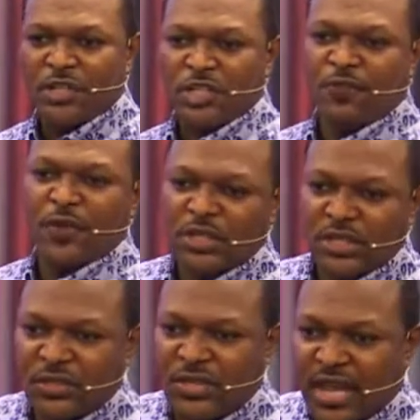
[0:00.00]
is
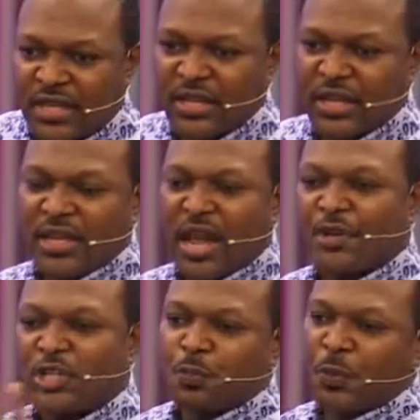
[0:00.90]
physical death, there
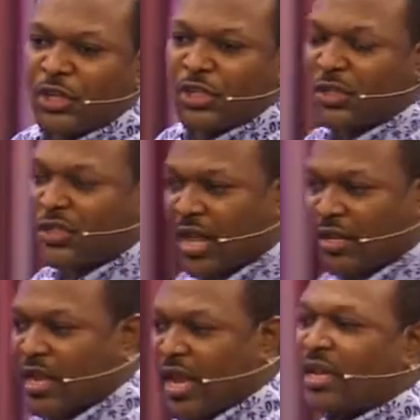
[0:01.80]
is spiritual
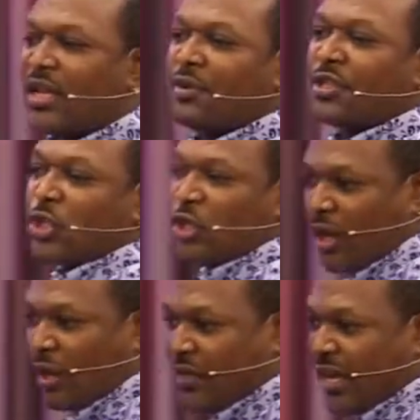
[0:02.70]
death, and there is
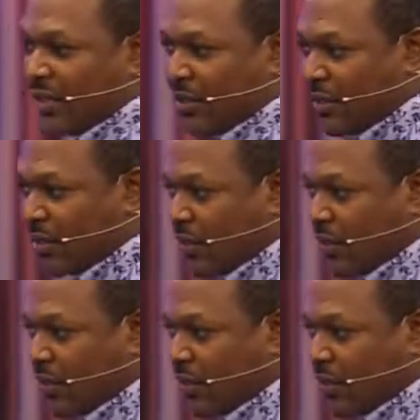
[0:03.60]
eternal death.